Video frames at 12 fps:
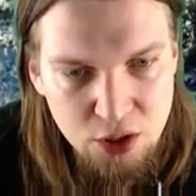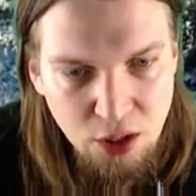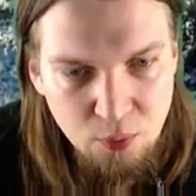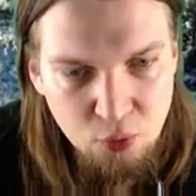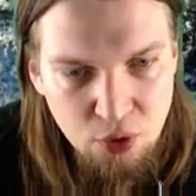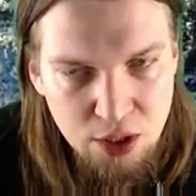
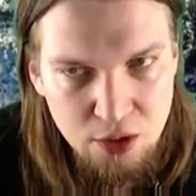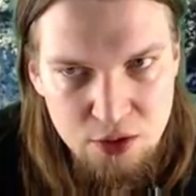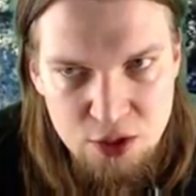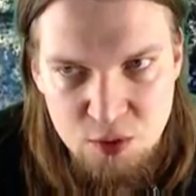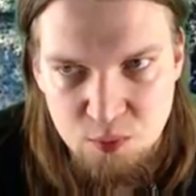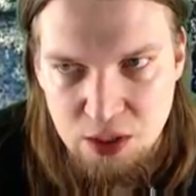upgrade her
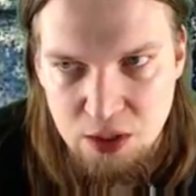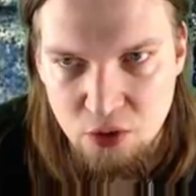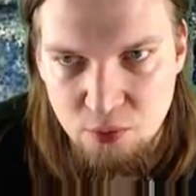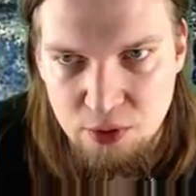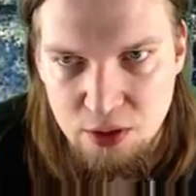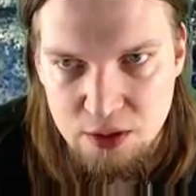spear
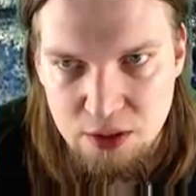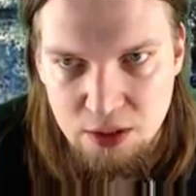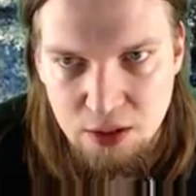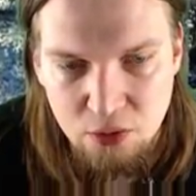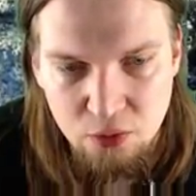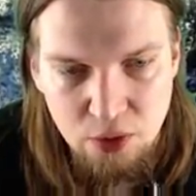ability.
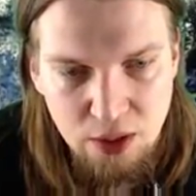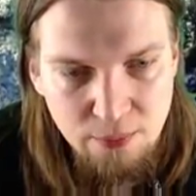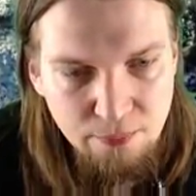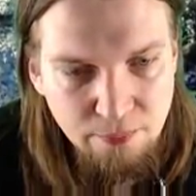Go away.